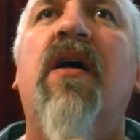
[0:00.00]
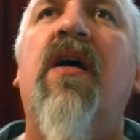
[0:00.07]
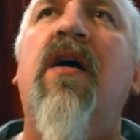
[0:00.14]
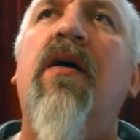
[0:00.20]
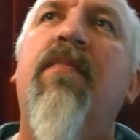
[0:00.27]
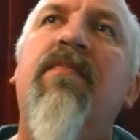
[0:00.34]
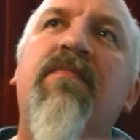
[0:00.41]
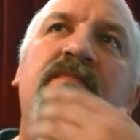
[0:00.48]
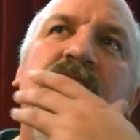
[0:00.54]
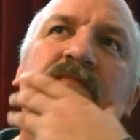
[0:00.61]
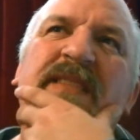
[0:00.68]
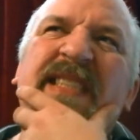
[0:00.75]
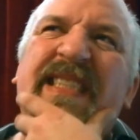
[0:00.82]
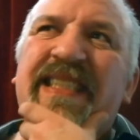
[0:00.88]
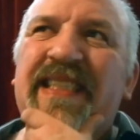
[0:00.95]
Um
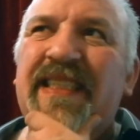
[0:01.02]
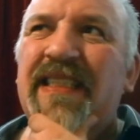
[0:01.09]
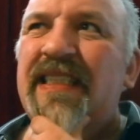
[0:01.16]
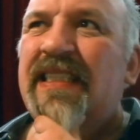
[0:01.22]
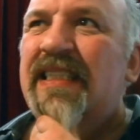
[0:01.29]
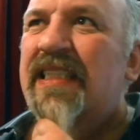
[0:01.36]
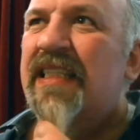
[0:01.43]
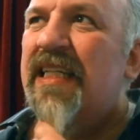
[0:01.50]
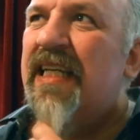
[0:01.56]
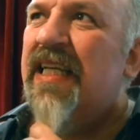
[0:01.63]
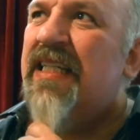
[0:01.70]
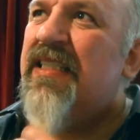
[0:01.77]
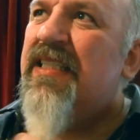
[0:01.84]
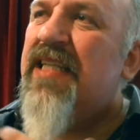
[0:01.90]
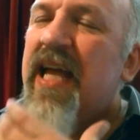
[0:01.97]

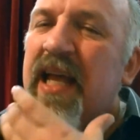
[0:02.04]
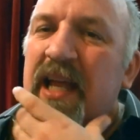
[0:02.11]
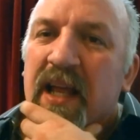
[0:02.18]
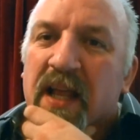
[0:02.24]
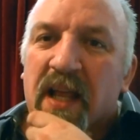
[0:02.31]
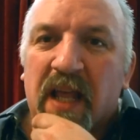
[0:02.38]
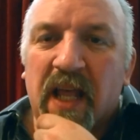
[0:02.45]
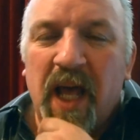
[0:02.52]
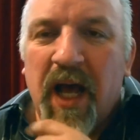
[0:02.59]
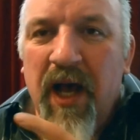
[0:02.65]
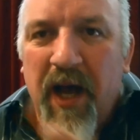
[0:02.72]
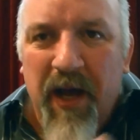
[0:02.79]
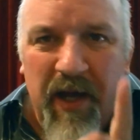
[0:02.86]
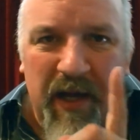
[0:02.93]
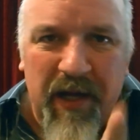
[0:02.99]
it's that
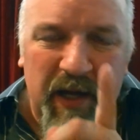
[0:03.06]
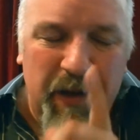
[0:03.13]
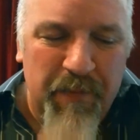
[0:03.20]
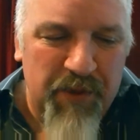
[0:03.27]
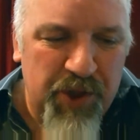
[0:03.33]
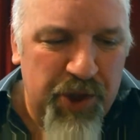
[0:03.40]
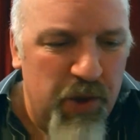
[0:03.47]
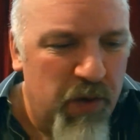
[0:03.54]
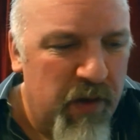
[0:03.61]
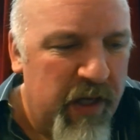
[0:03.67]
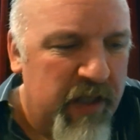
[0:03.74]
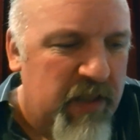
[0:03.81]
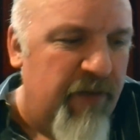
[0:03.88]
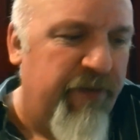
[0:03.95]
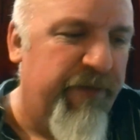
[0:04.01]
I'm sure
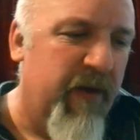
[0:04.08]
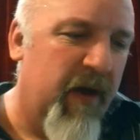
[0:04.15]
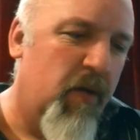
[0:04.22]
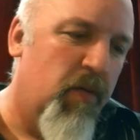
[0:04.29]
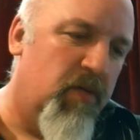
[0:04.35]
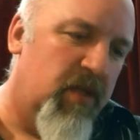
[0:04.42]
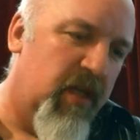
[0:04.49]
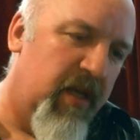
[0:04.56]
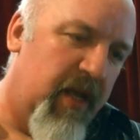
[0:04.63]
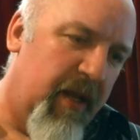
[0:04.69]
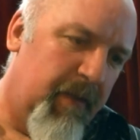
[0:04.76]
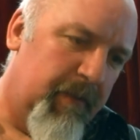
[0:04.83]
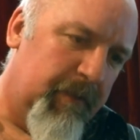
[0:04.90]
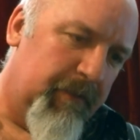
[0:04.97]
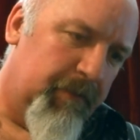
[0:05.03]
there's a fuggles in
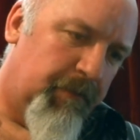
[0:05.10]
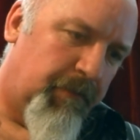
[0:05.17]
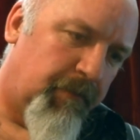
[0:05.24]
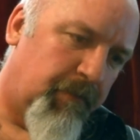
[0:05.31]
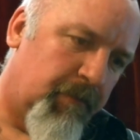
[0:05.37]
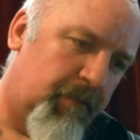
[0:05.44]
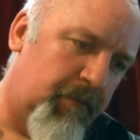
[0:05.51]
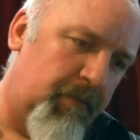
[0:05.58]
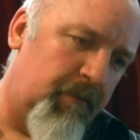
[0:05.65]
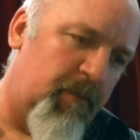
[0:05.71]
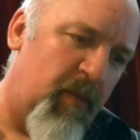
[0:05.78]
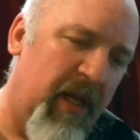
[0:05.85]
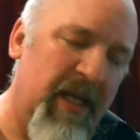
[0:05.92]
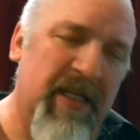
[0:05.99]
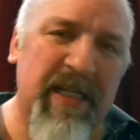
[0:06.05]
there.
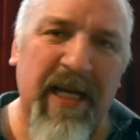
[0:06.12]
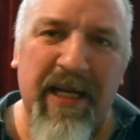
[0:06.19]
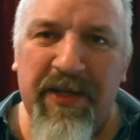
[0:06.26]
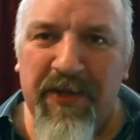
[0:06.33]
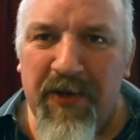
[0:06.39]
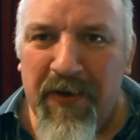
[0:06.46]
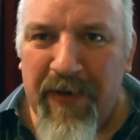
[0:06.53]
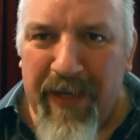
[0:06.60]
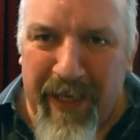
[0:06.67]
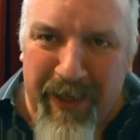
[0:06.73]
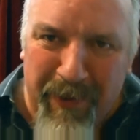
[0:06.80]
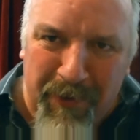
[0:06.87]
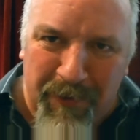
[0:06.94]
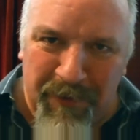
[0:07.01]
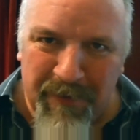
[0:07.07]
It's that dirty
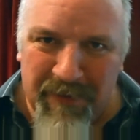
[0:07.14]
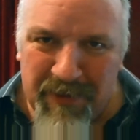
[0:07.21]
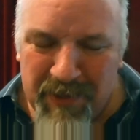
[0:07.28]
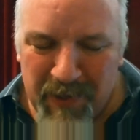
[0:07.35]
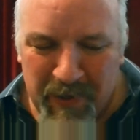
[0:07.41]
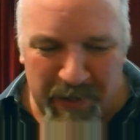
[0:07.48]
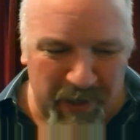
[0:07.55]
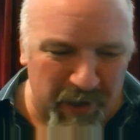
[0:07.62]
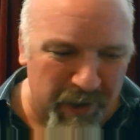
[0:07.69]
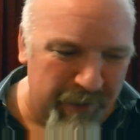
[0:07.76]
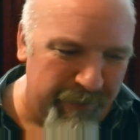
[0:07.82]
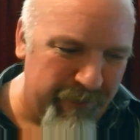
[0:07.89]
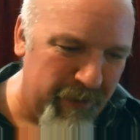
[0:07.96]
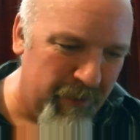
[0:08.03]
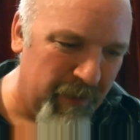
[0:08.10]
little dirty
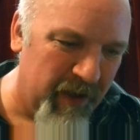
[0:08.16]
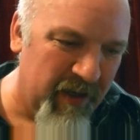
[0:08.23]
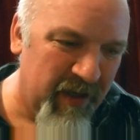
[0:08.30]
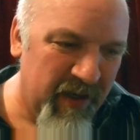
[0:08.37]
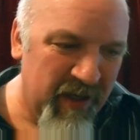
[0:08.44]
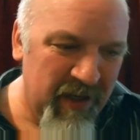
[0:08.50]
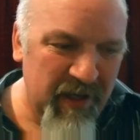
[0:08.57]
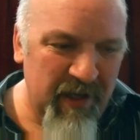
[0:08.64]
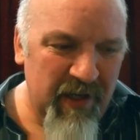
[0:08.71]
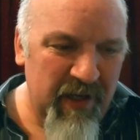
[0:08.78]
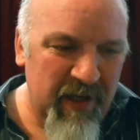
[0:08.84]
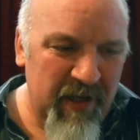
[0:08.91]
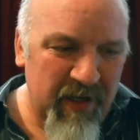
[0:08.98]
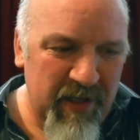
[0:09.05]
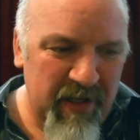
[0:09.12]
earthy one.
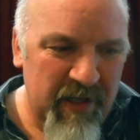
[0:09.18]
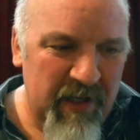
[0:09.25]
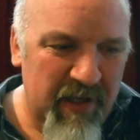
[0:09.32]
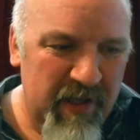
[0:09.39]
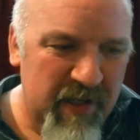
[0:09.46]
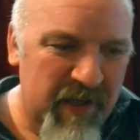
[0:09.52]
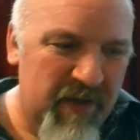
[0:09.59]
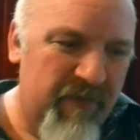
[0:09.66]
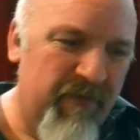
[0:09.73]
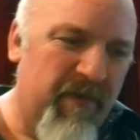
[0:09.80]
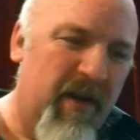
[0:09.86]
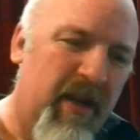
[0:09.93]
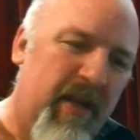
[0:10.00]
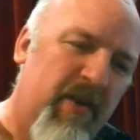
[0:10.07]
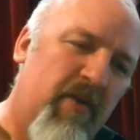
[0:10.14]

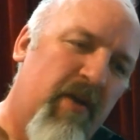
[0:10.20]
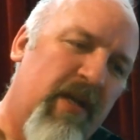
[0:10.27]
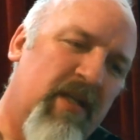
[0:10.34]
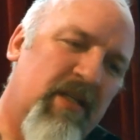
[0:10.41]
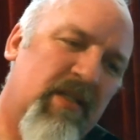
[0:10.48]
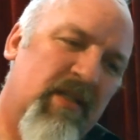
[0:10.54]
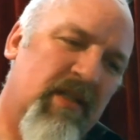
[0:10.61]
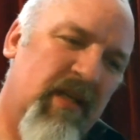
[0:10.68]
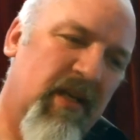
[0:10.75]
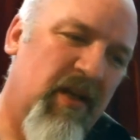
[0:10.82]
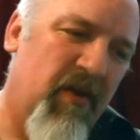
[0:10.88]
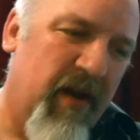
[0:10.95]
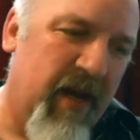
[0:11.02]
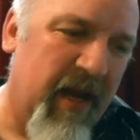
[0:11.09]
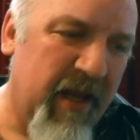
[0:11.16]
Really nice. I
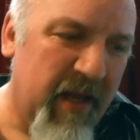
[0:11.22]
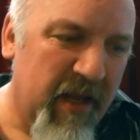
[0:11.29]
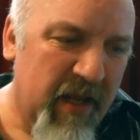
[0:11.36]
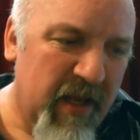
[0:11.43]
like that.